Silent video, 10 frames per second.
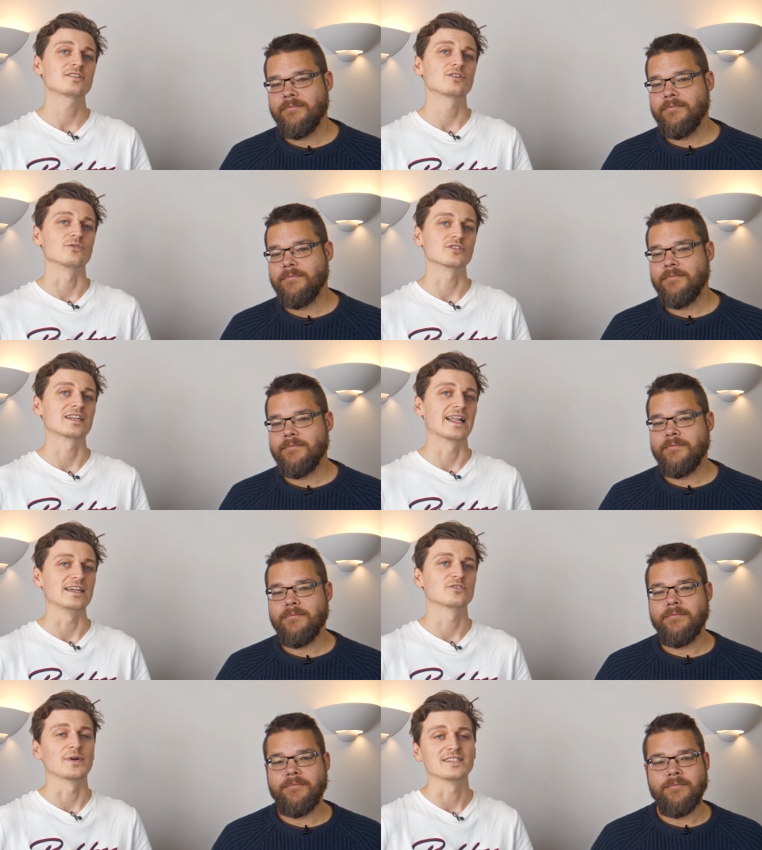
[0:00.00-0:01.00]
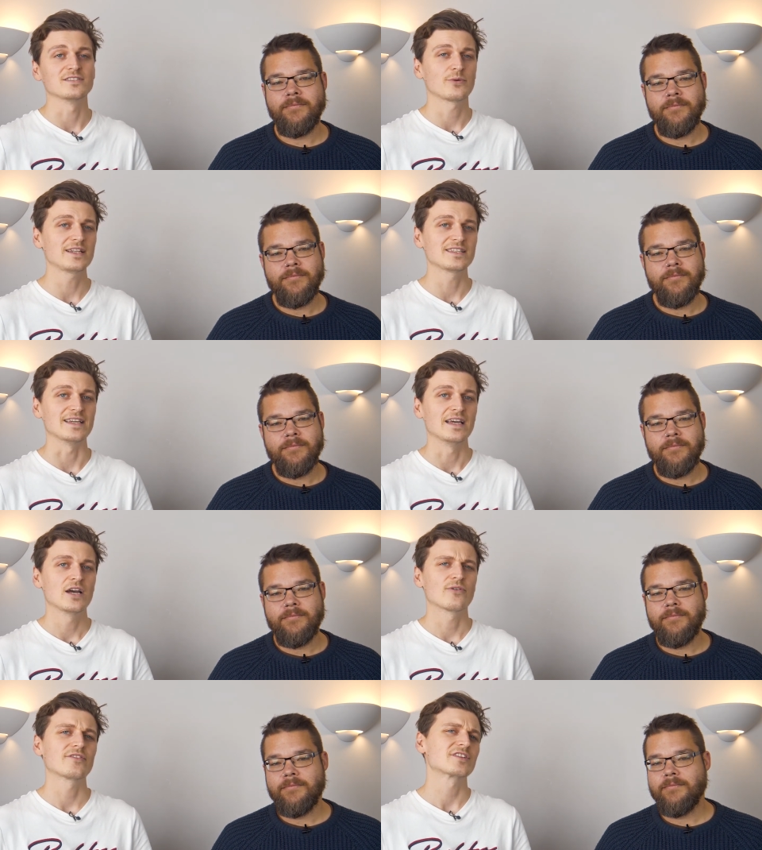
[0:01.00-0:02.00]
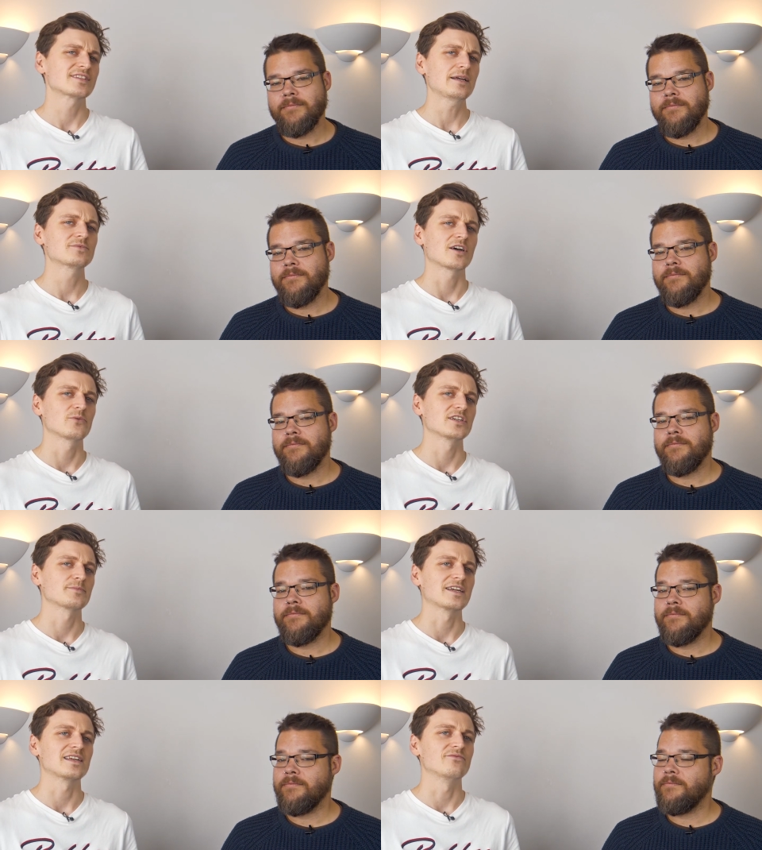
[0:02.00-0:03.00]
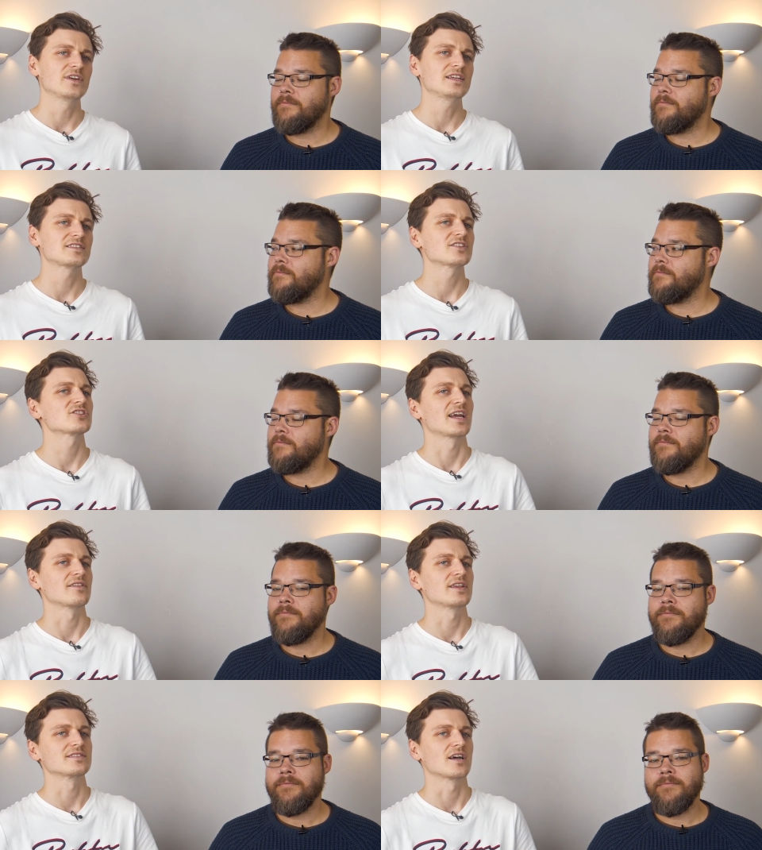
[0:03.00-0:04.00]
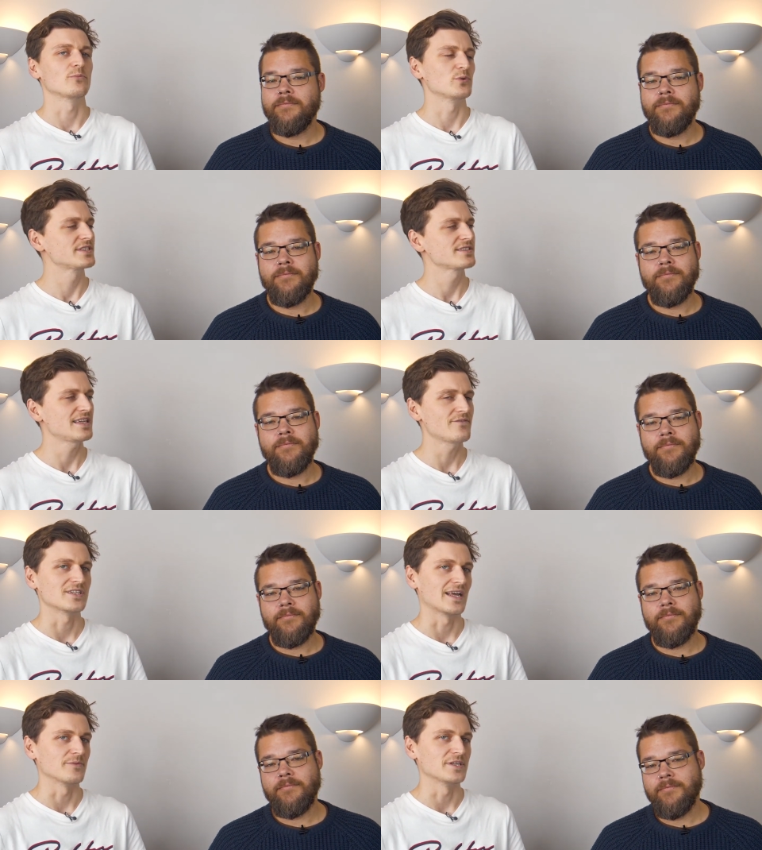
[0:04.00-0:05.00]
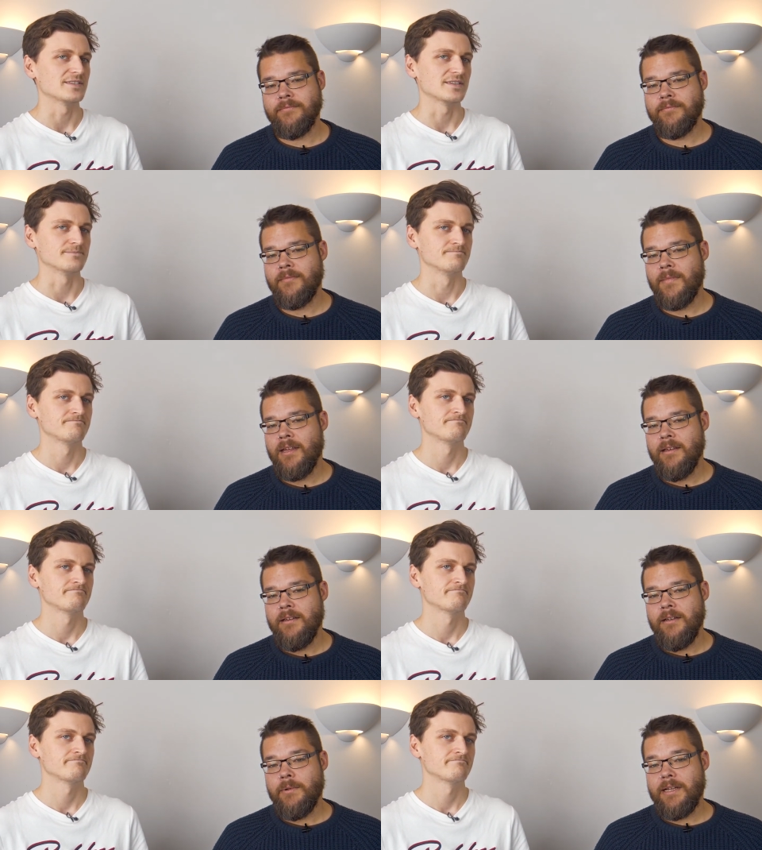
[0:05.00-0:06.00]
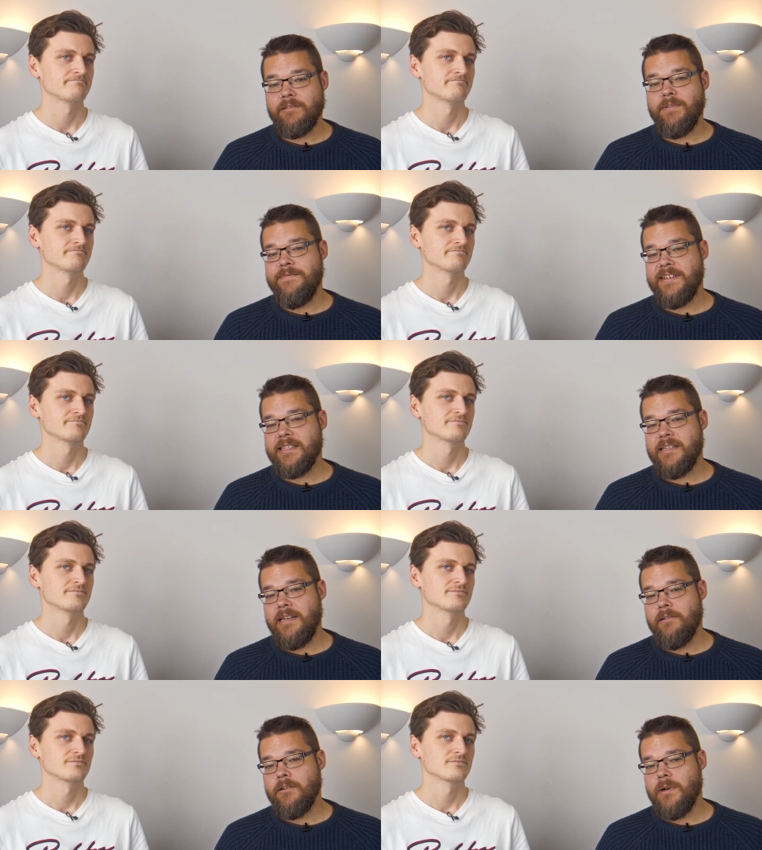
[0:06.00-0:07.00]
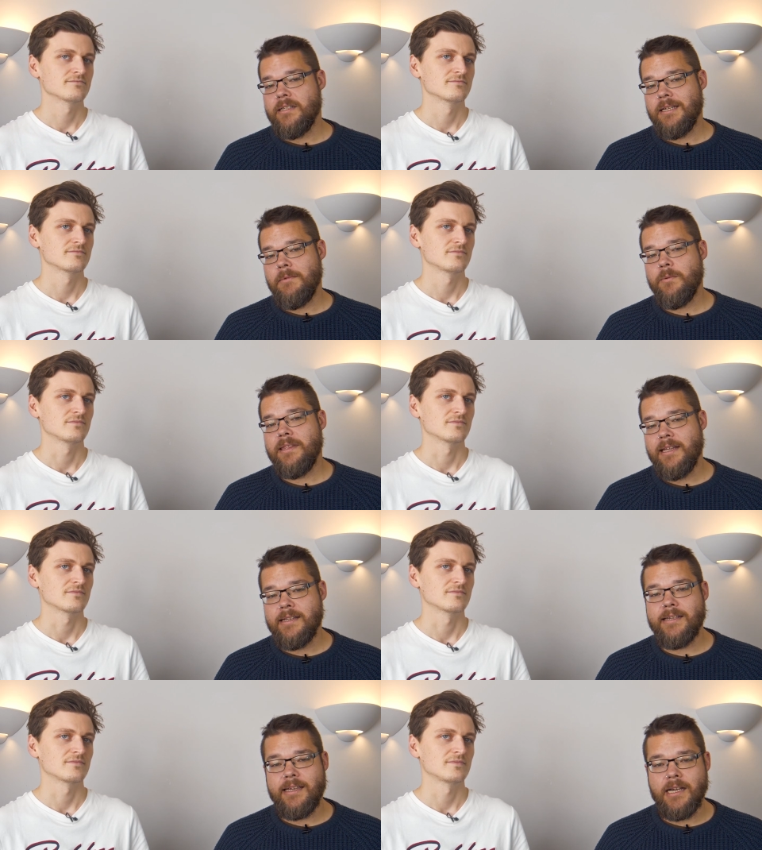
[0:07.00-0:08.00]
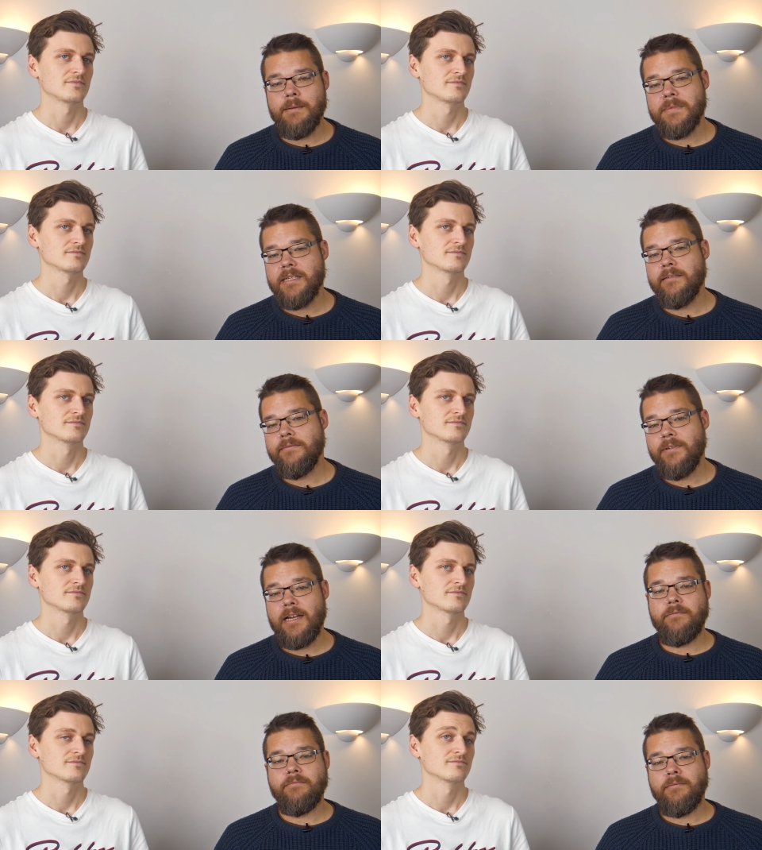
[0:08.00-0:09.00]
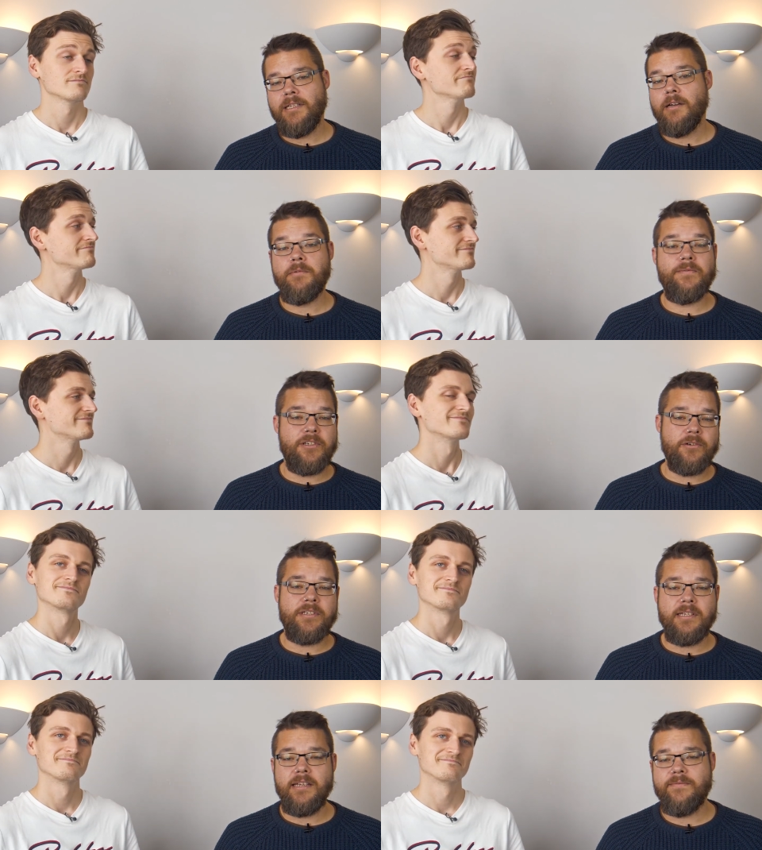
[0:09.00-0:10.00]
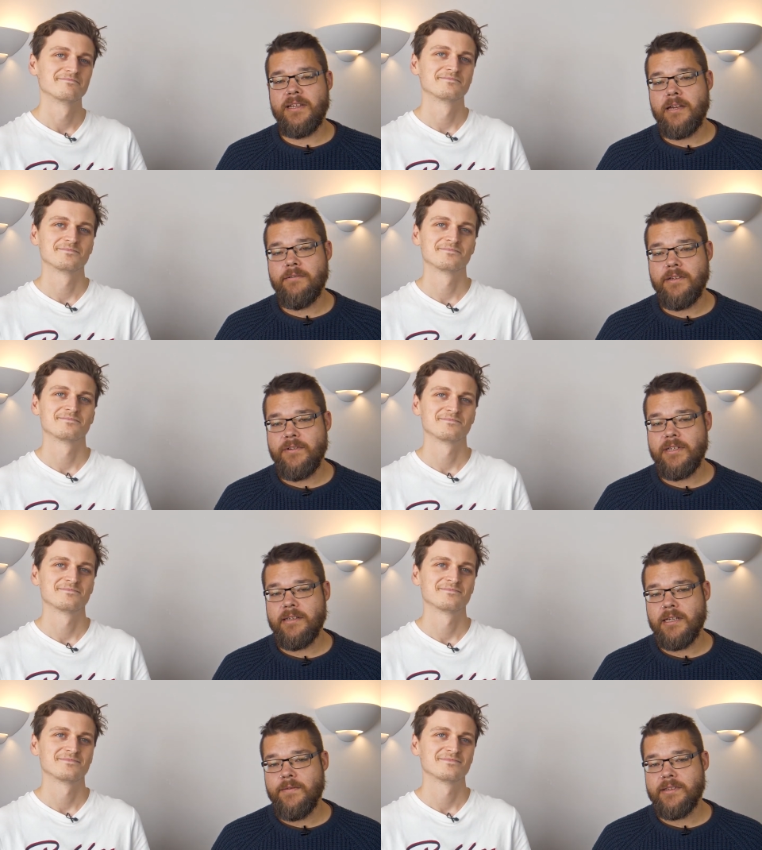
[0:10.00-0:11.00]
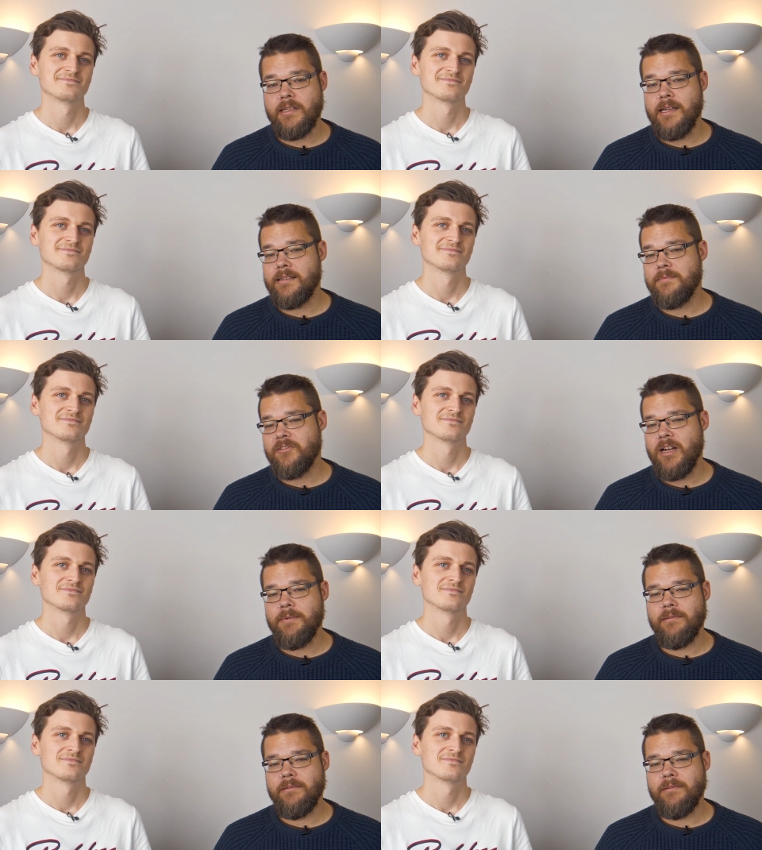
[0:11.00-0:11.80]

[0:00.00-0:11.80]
Speaker 1: to launch late 2020, around the same time we expect NVIDIA to shake things up with 7nm.
Speaker 2: We'll have to revisit the Neon Noir demo when that day comes. For now, we hope you've enjoyed today's video, and if you did, give us a like, subscribe,